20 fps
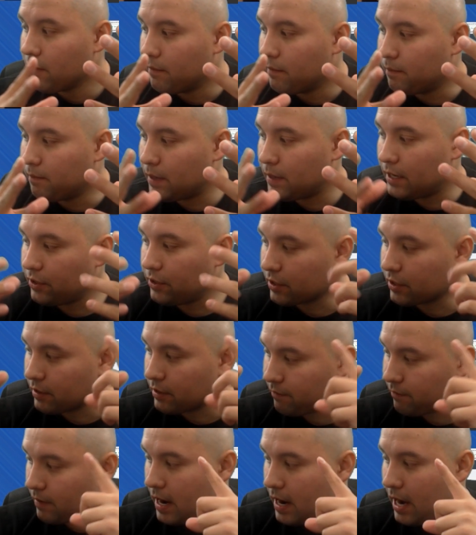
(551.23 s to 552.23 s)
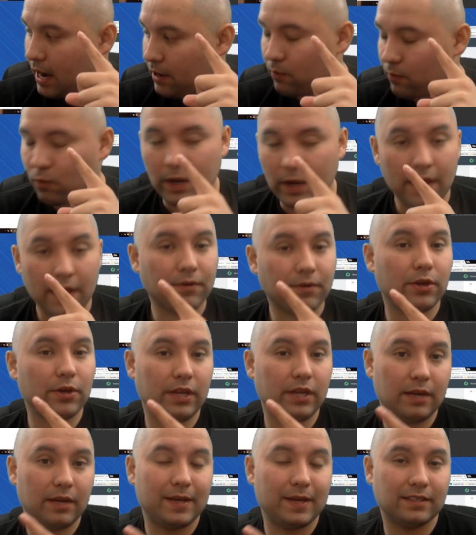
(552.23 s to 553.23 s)
but you're going to find whatever you
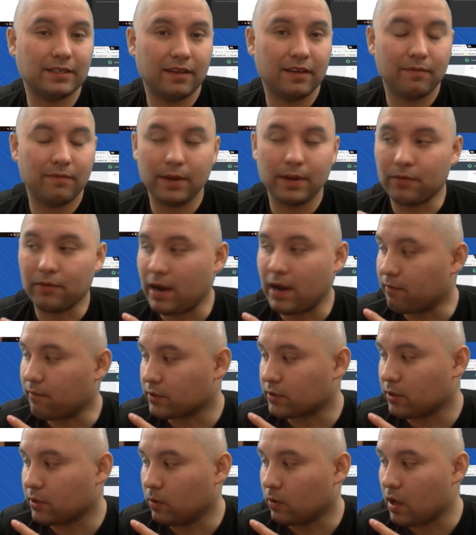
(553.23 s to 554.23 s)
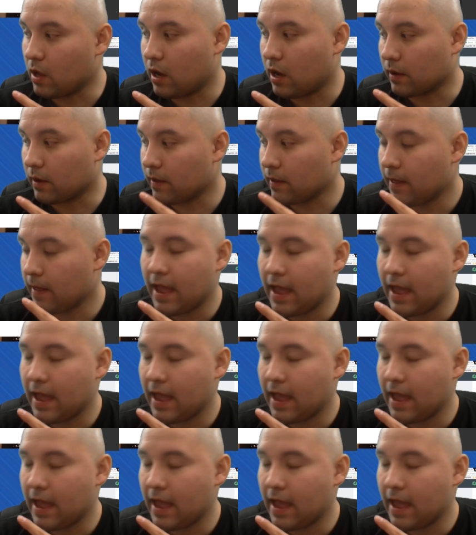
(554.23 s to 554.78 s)
need because they've been around for so long,